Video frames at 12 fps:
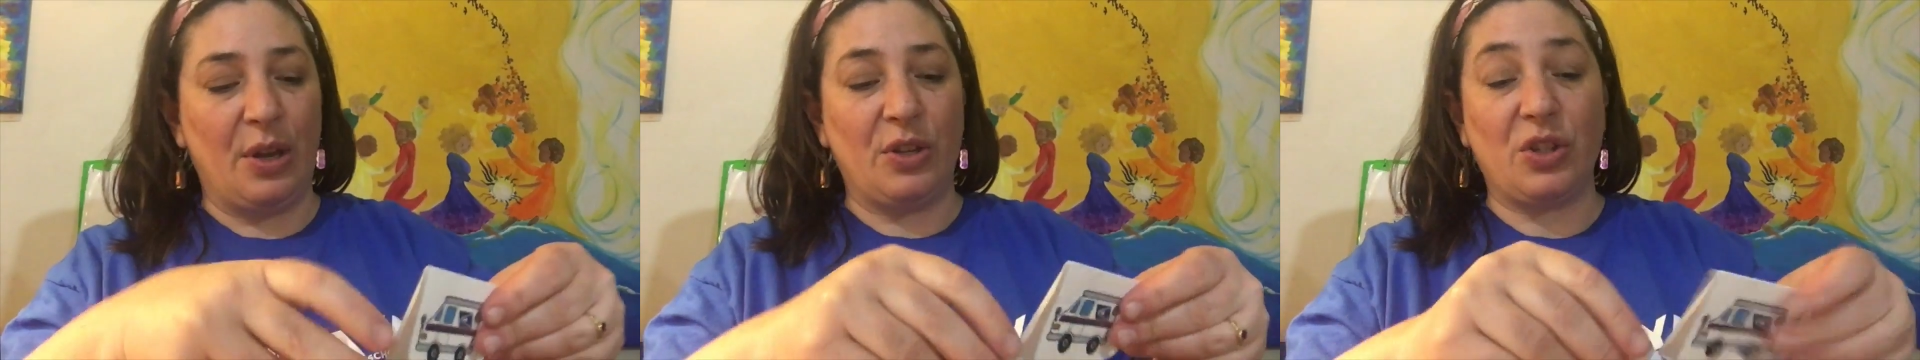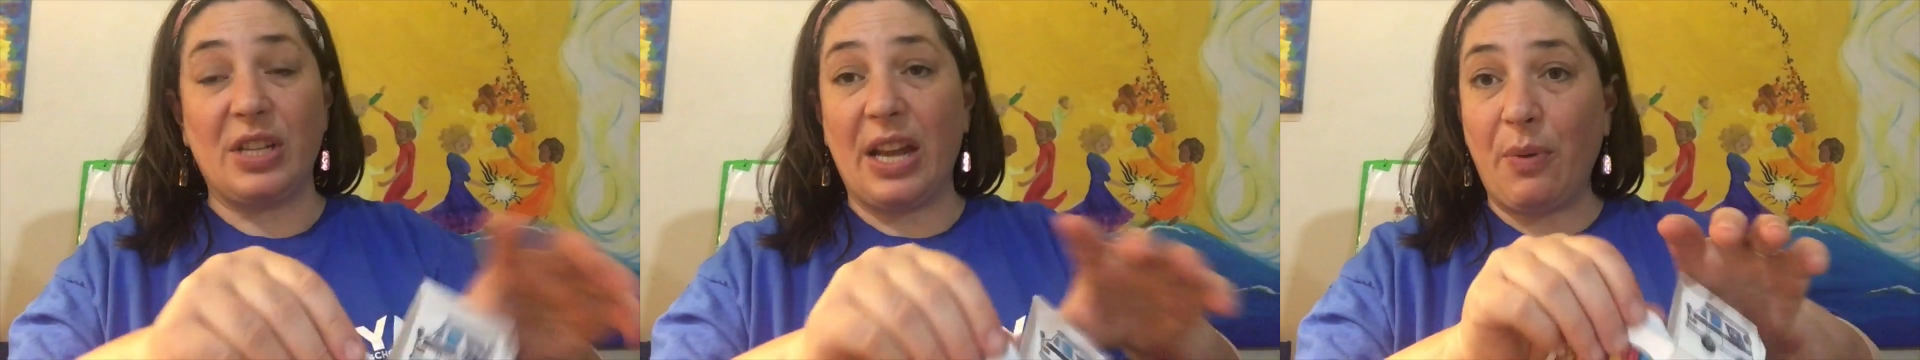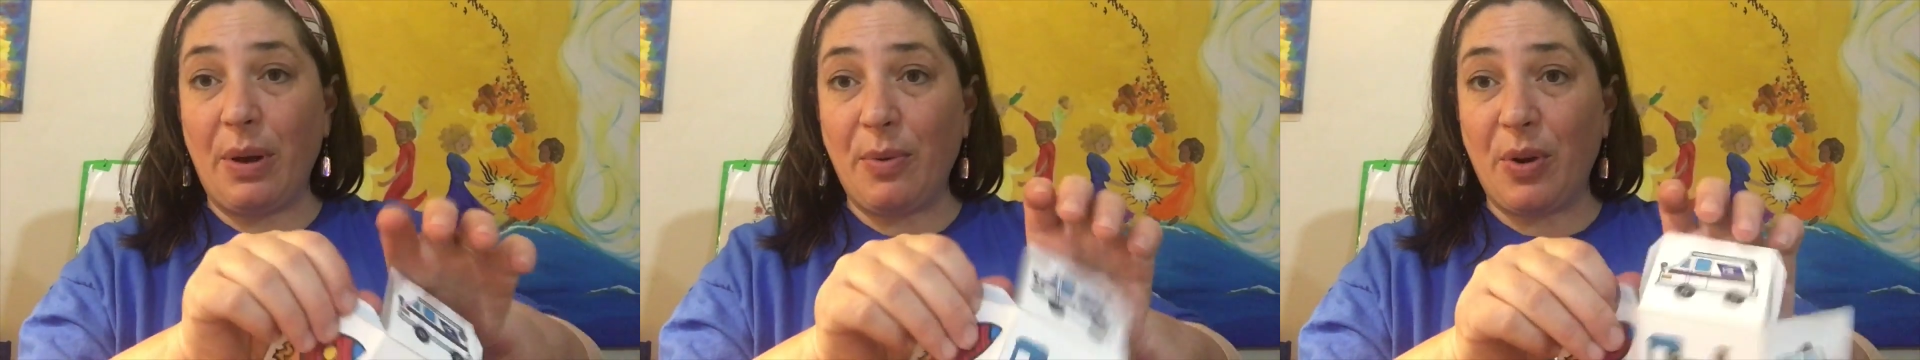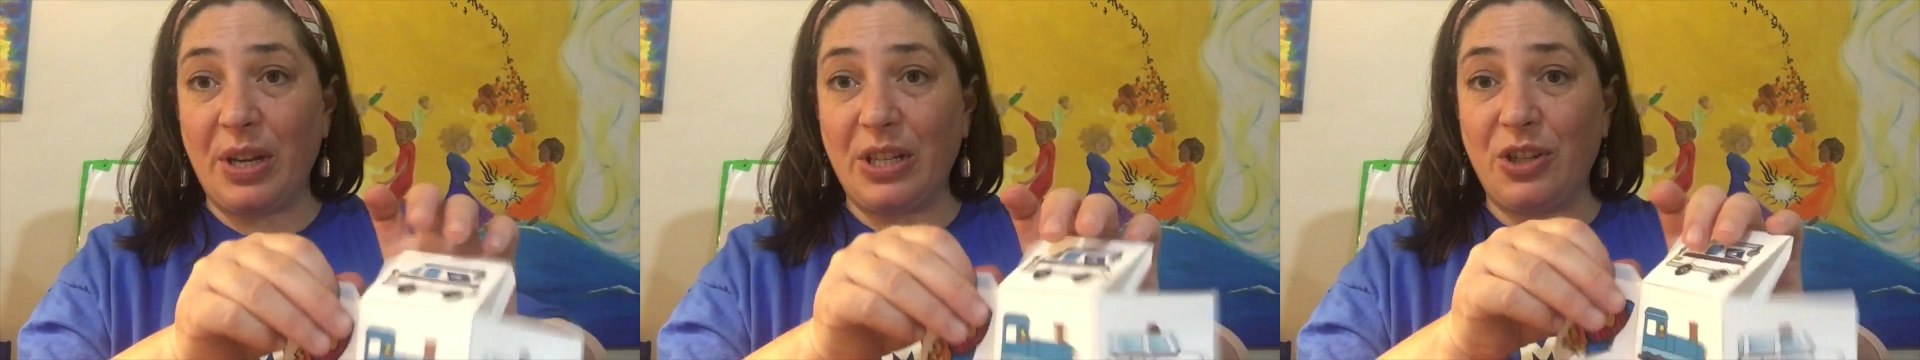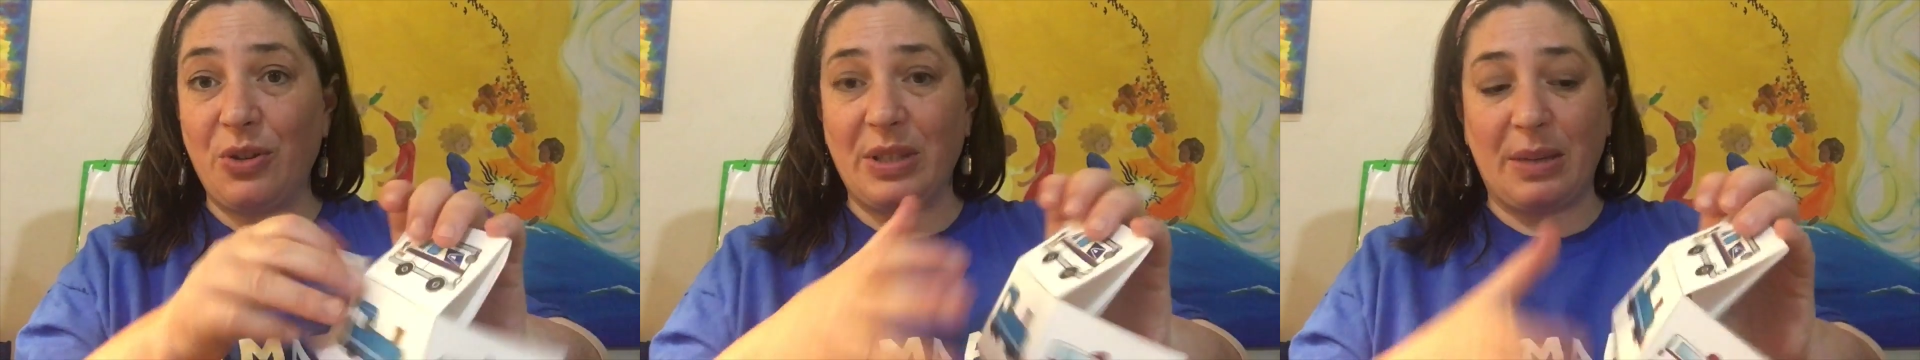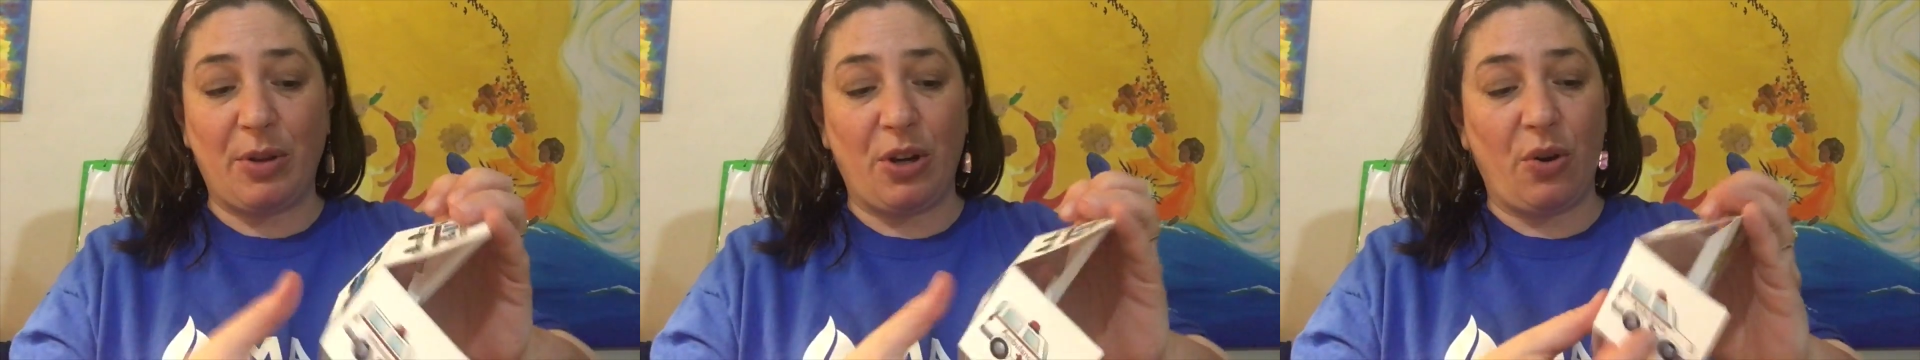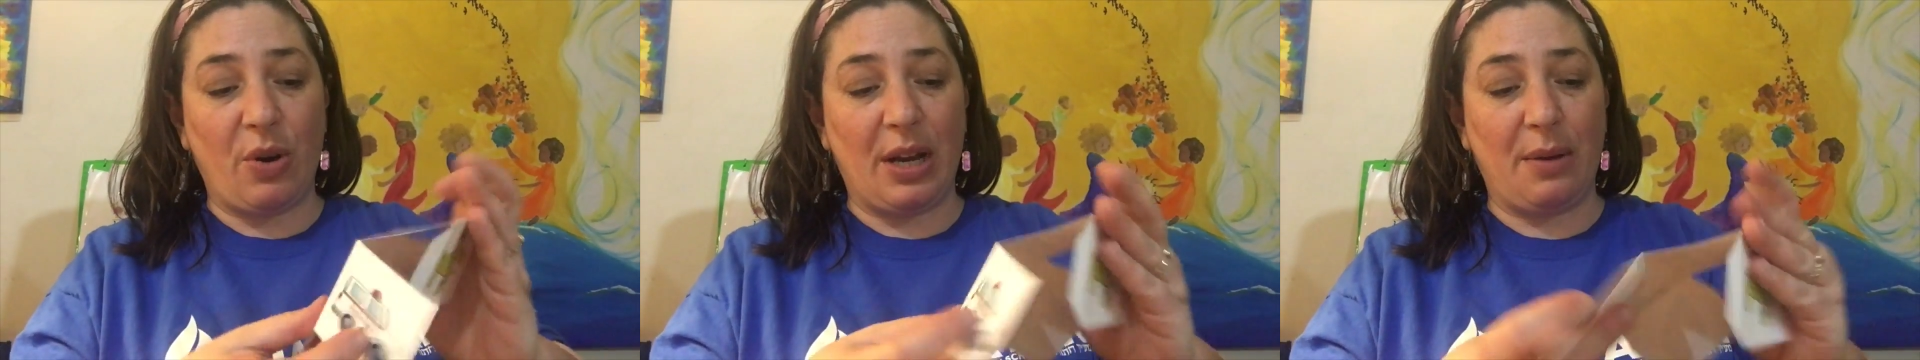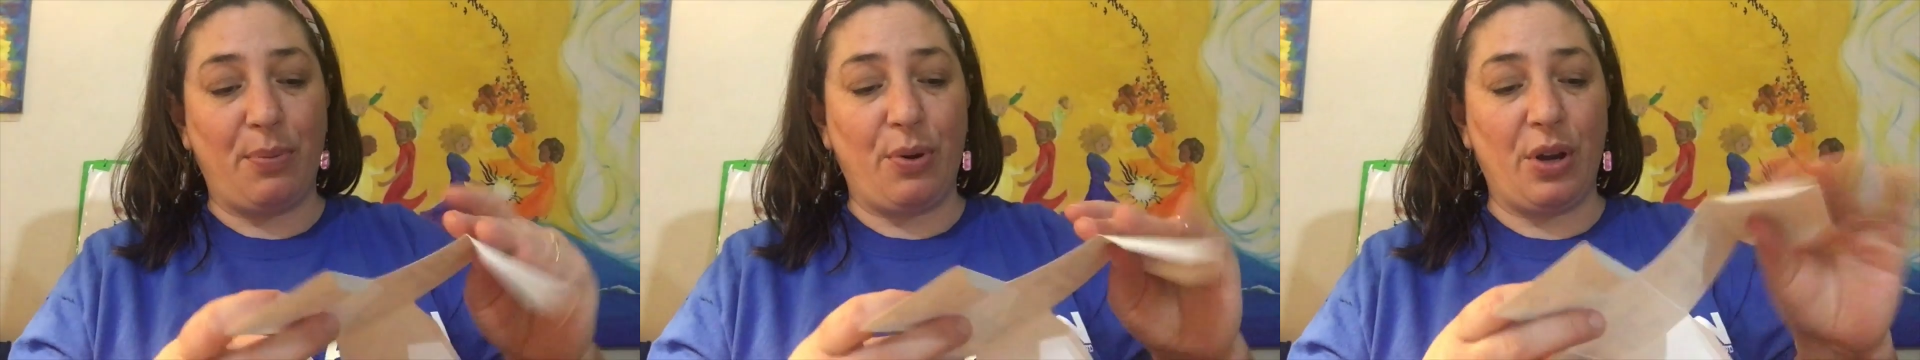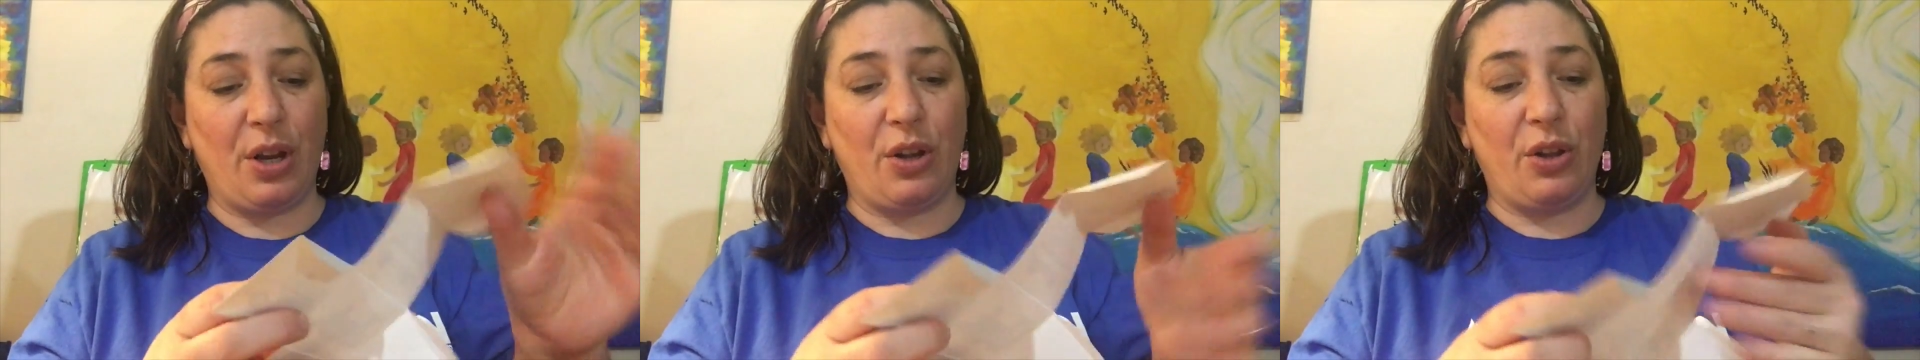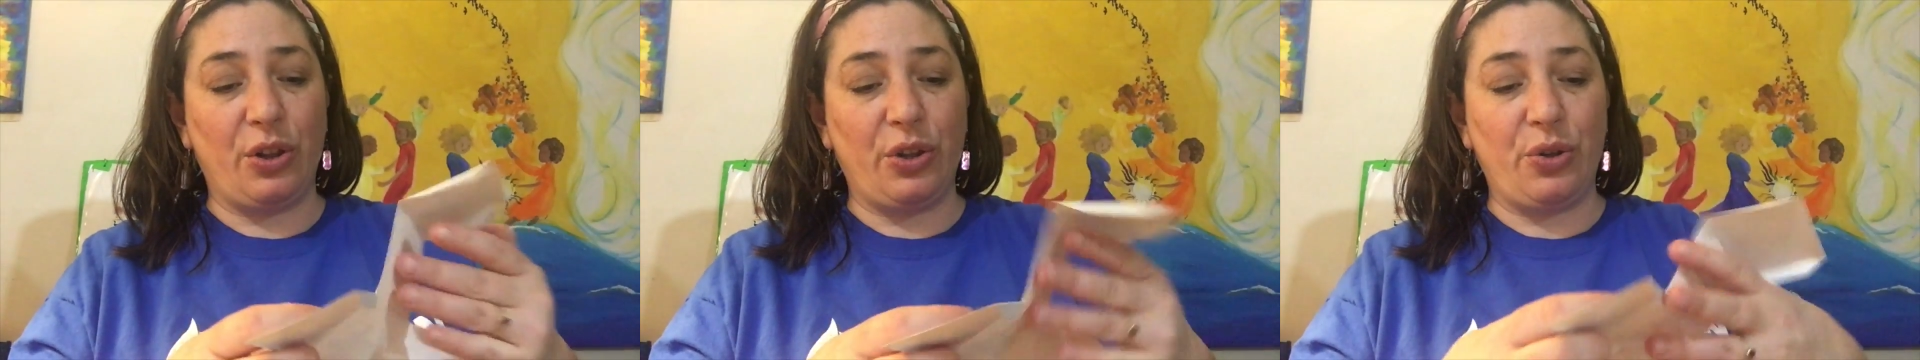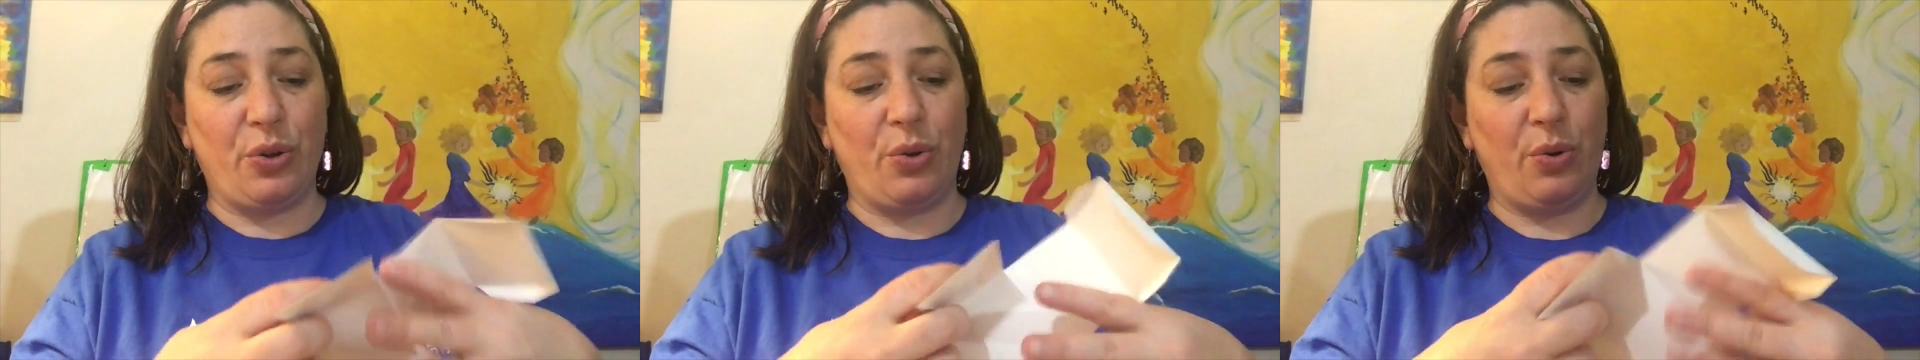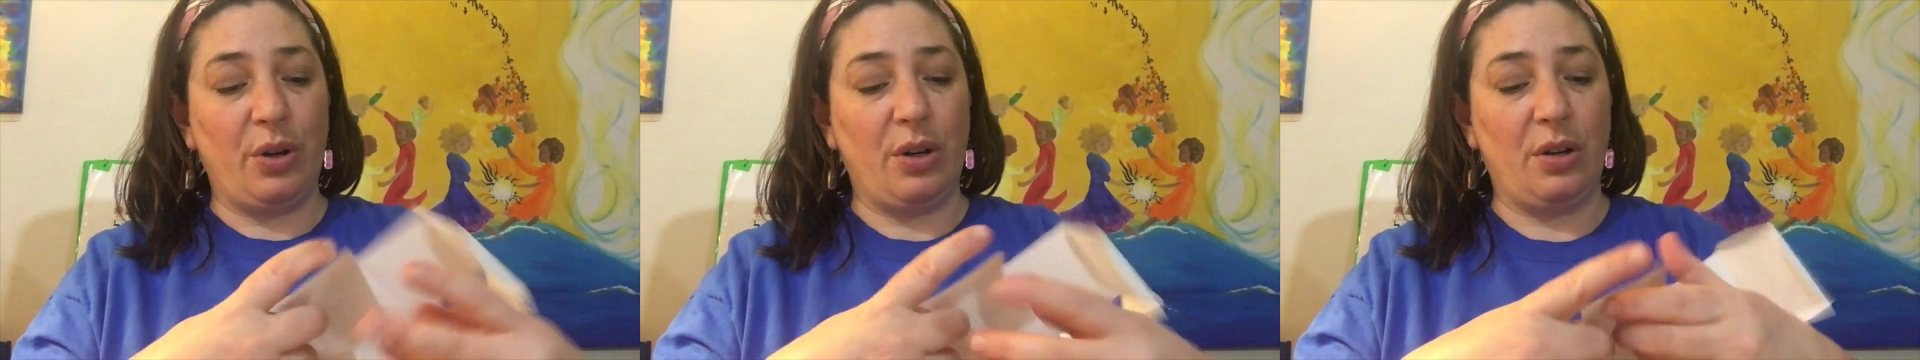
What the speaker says: So now what I'm going to do is I'm going to go ahead and put glue